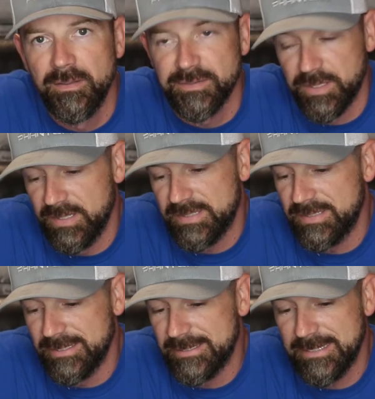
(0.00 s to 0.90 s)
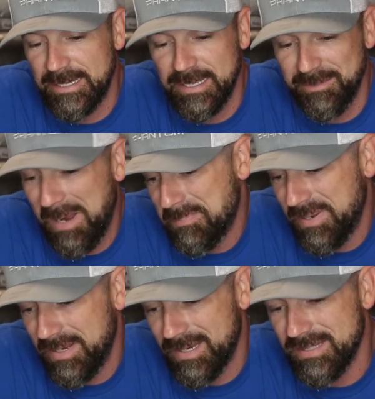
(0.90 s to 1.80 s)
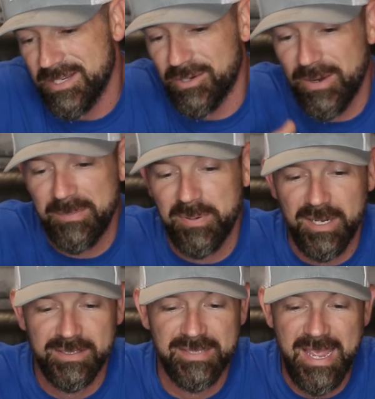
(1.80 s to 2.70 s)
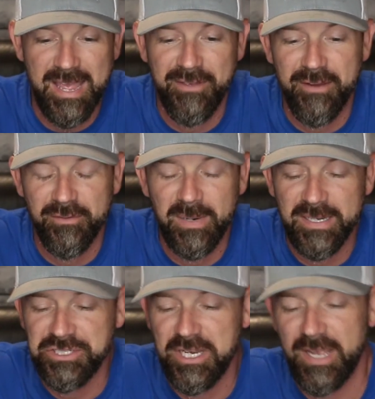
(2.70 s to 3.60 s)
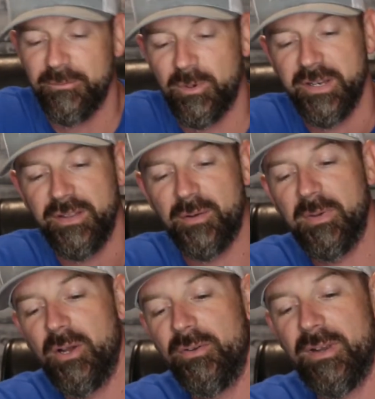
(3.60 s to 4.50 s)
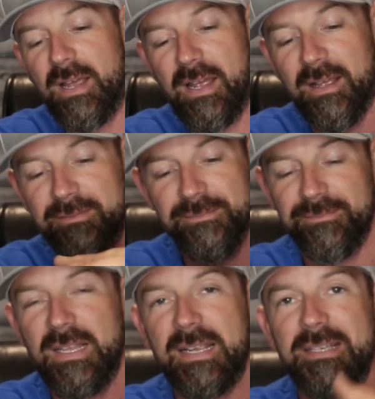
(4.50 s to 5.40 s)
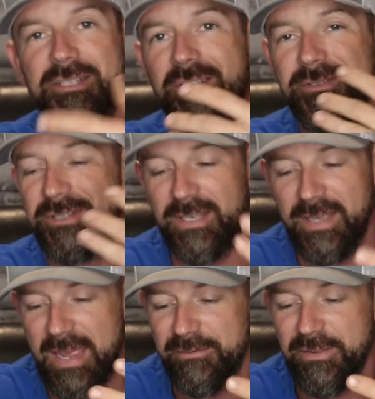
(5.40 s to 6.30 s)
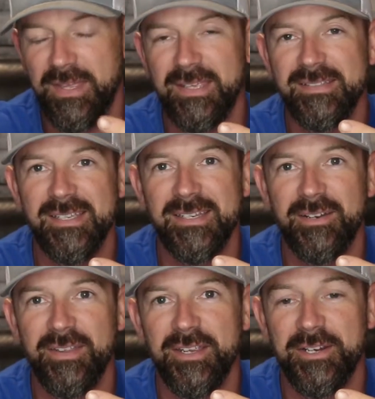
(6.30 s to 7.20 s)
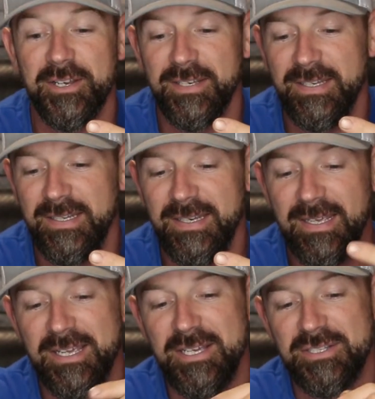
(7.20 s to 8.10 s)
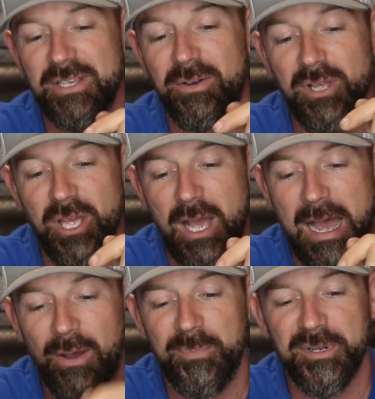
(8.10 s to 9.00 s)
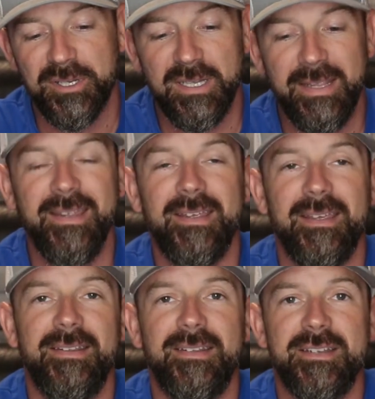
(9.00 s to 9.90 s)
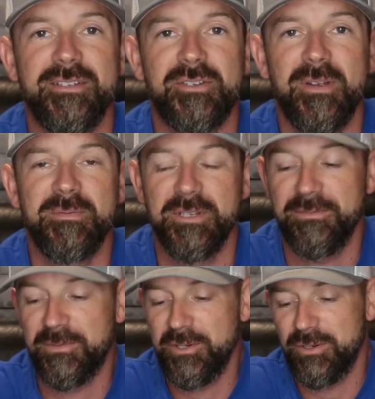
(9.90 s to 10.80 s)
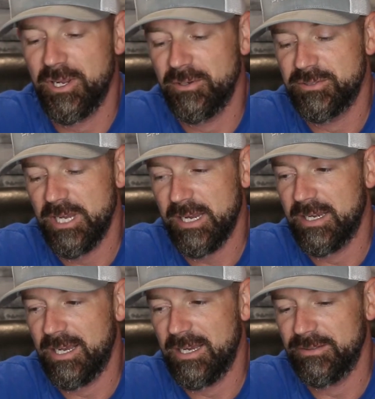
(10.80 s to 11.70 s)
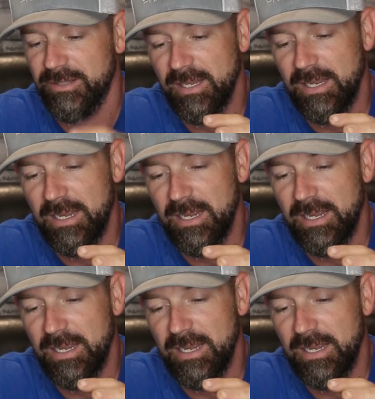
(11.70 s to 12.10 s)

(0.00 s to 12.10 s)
So this is, uh, in my opinion, it's a great product to have. Everybody should have one in their boat like I showed you, everything is in here that you're going to need. So I'll put a link in the description for you to go check it out.